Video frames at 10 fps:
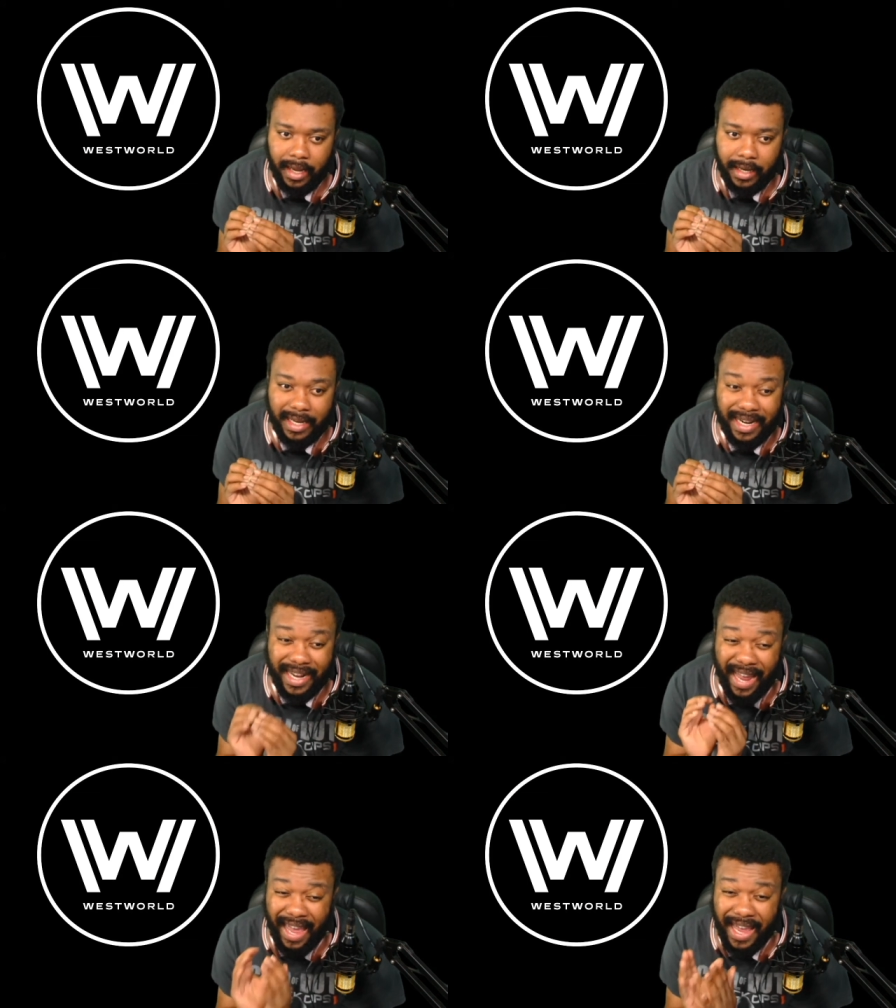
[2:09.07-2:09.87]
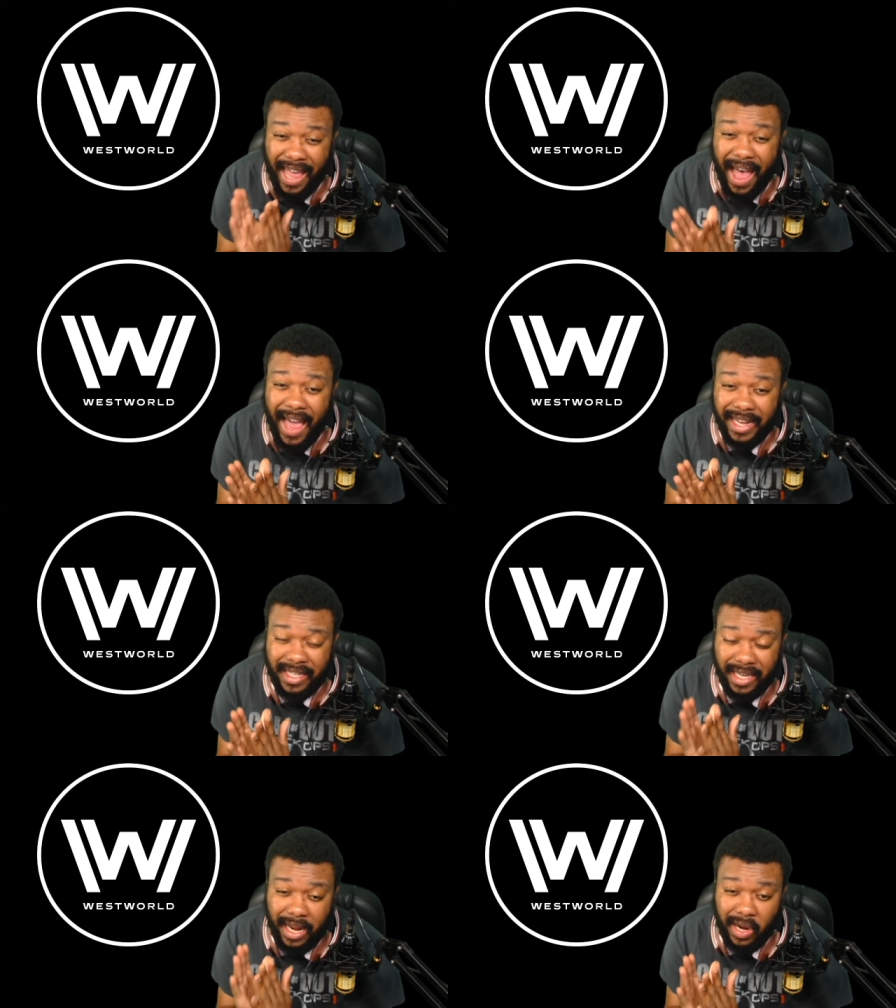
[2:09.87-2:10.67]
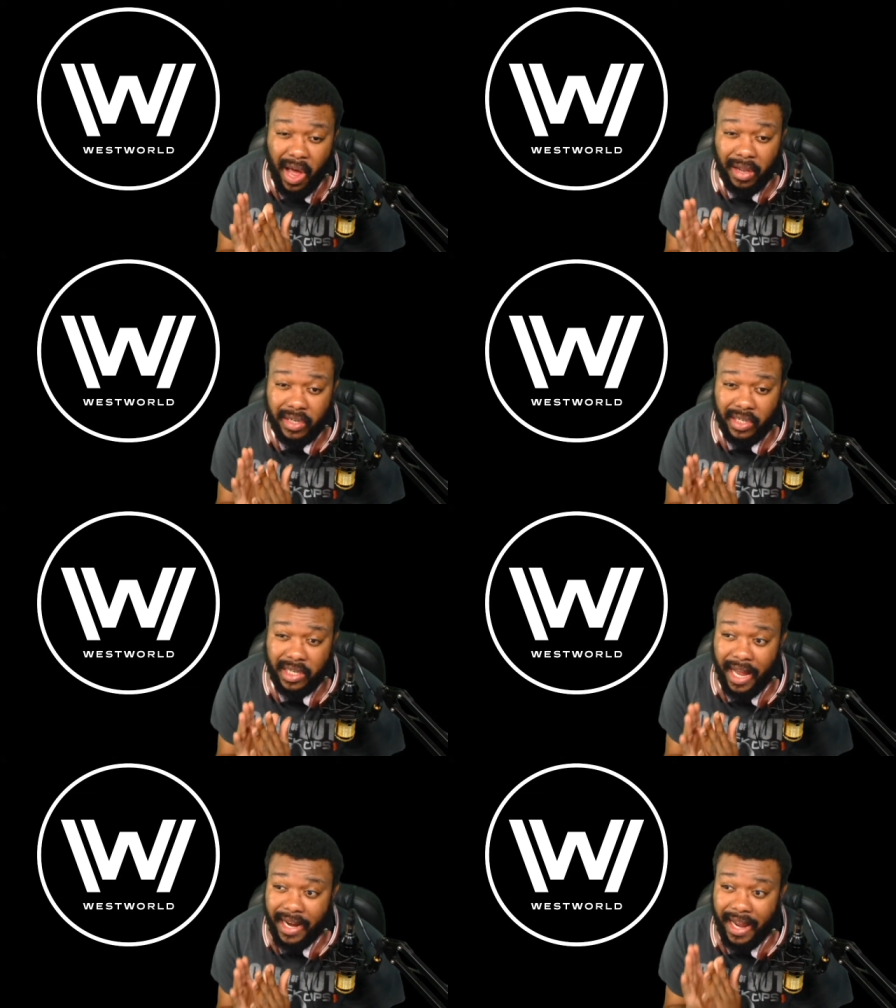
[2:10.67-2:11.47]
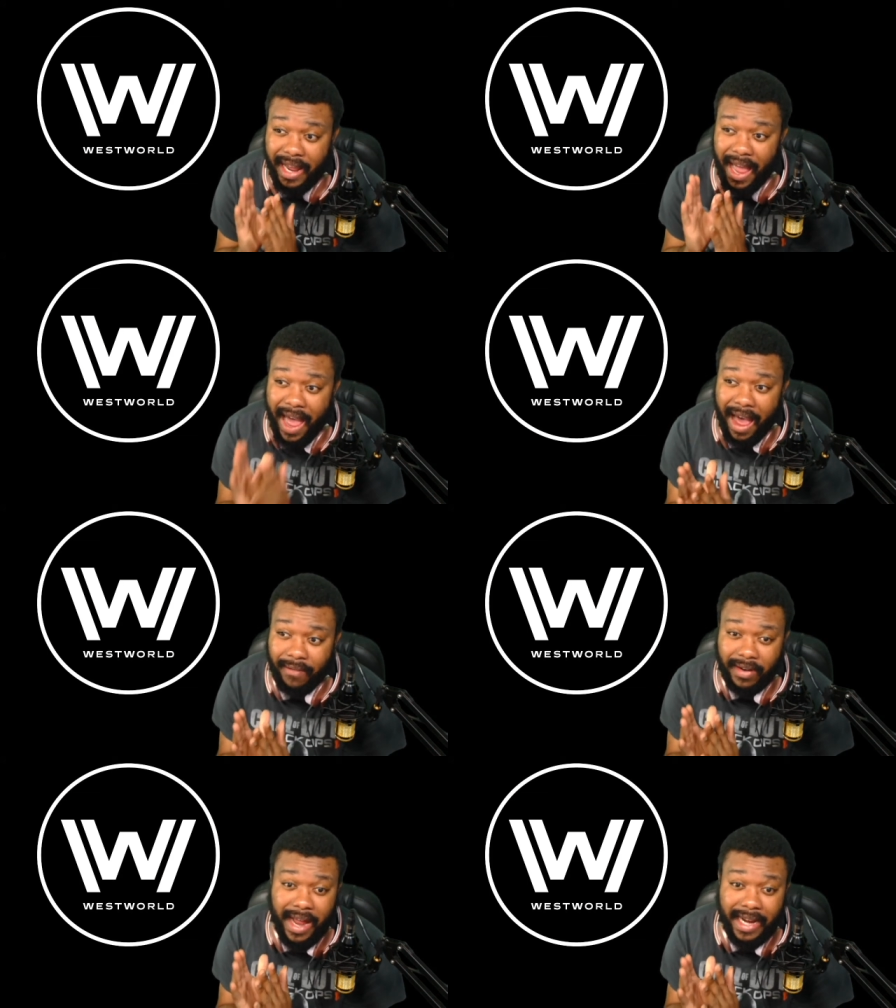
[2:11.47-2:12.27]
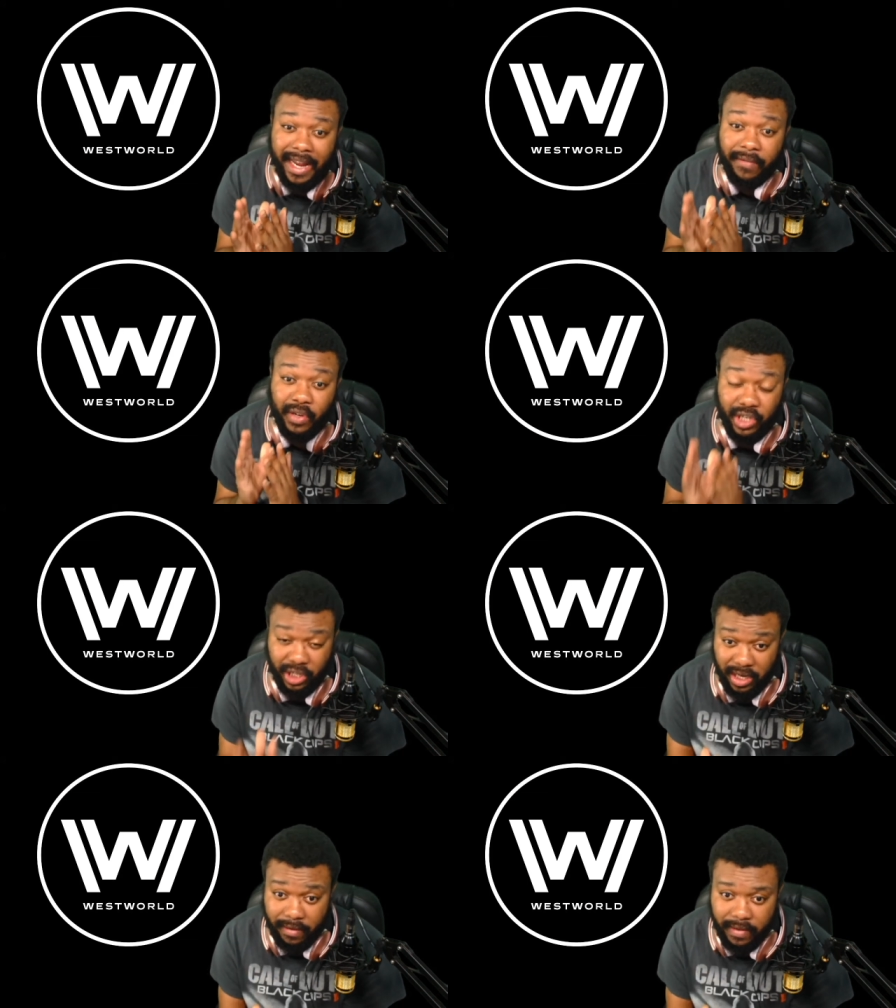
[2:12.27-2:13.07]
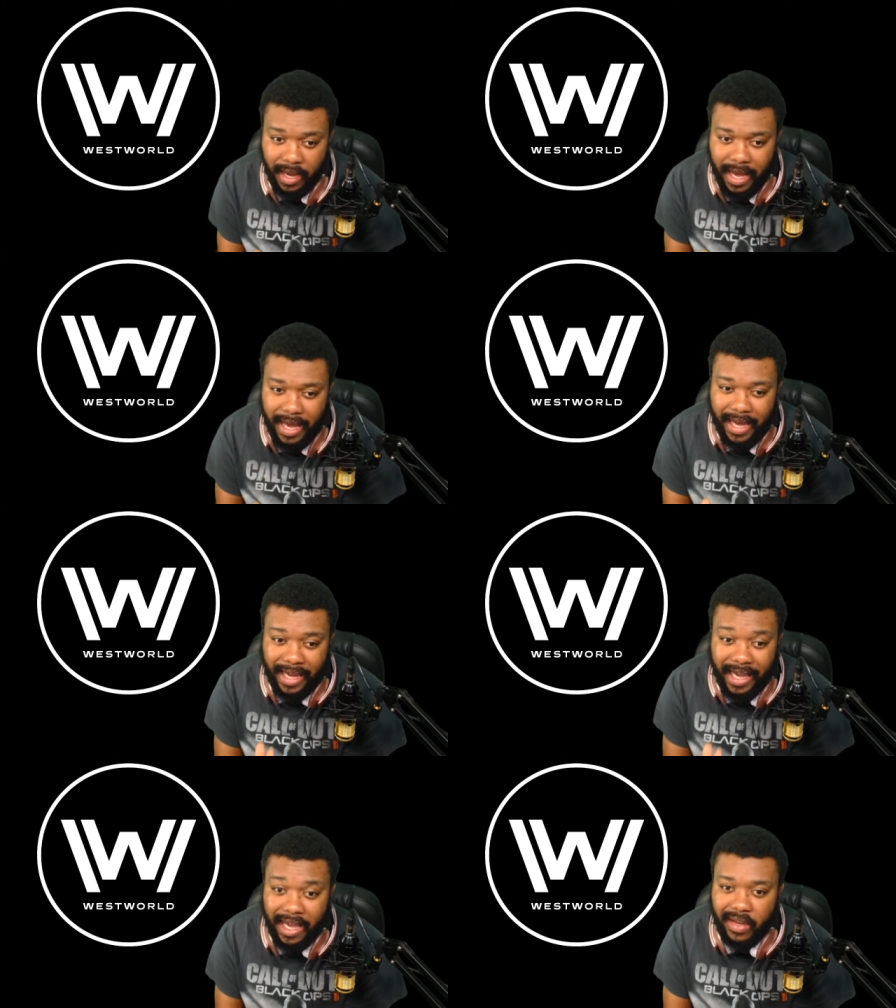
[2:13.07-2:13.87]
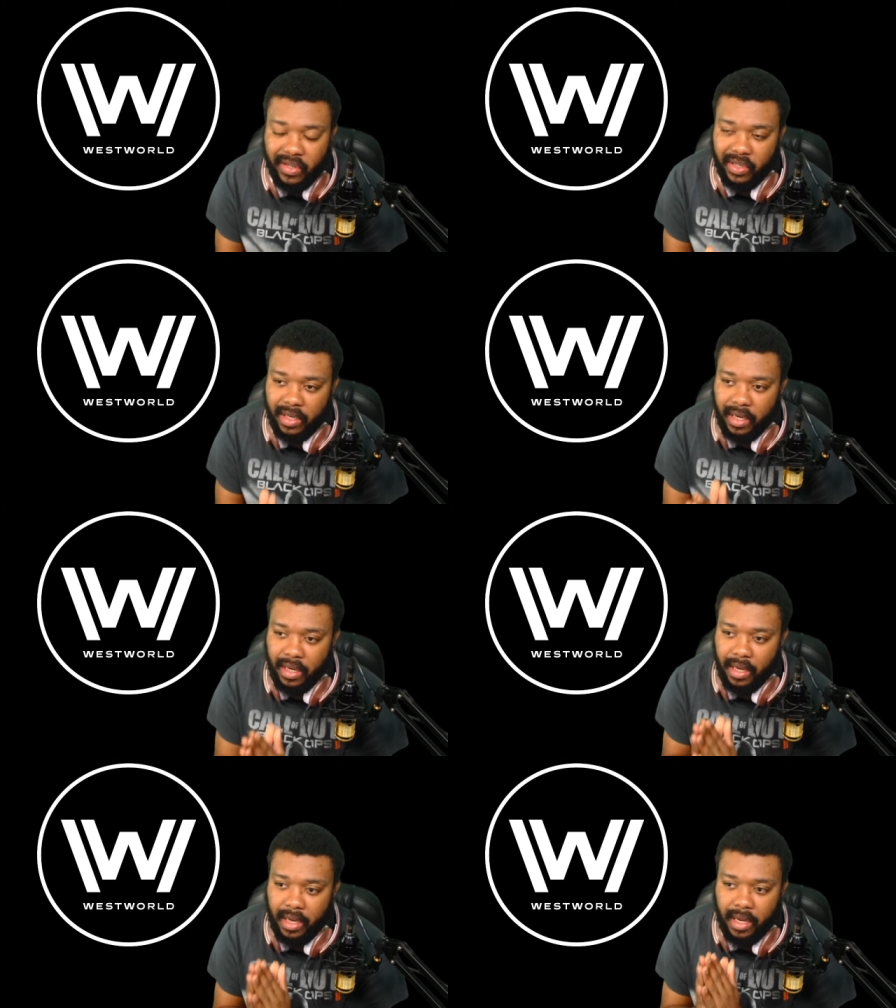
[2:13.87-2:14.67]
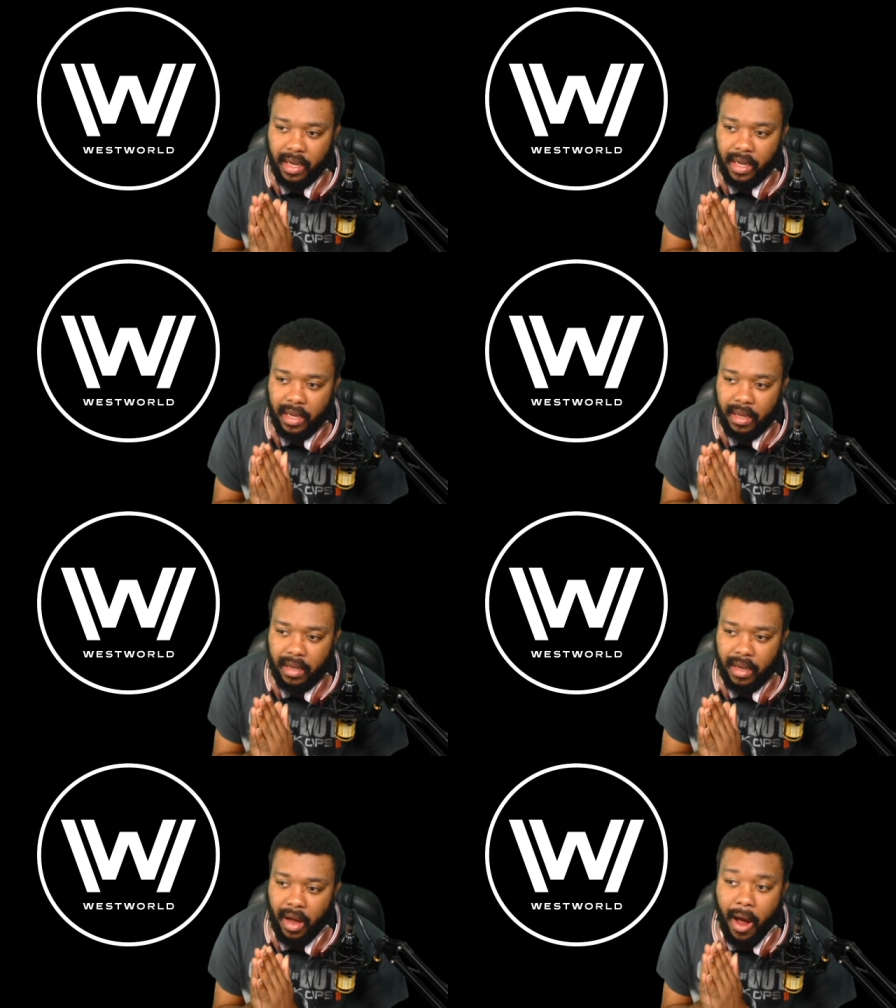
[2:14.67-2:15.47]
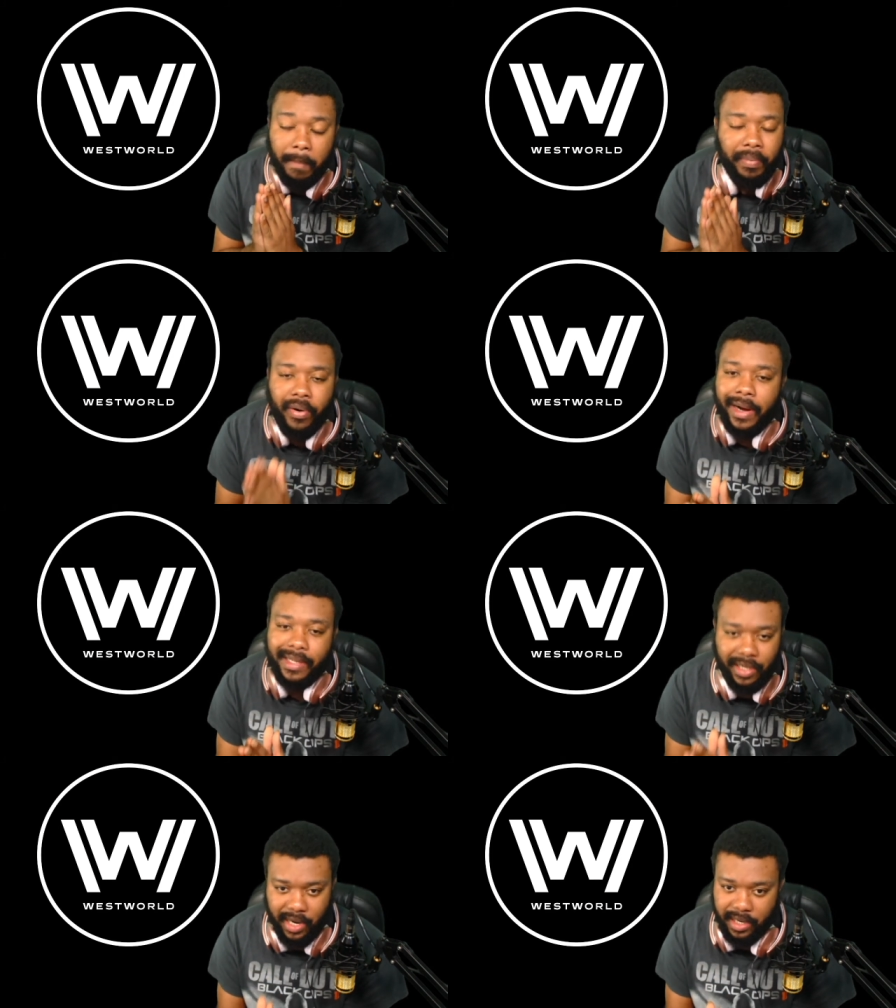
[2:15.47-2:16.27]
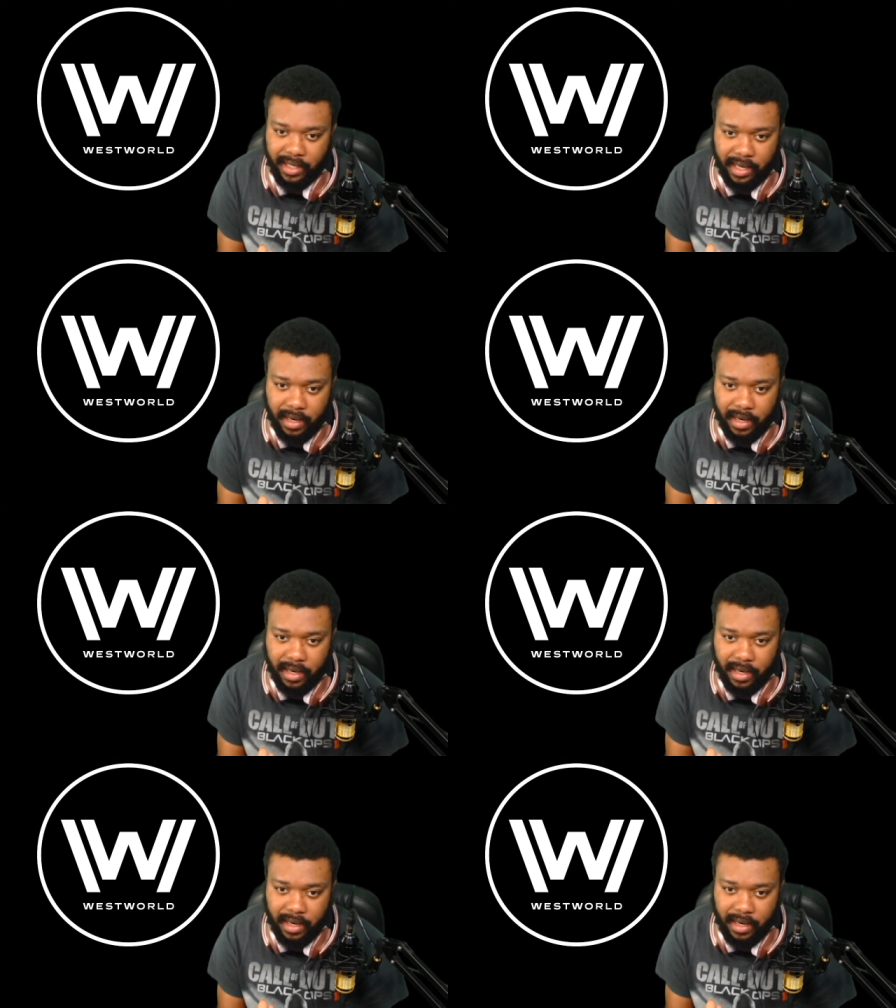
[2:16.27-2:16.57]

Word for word: the AI technology that they have or that they've achieved is unprecedented.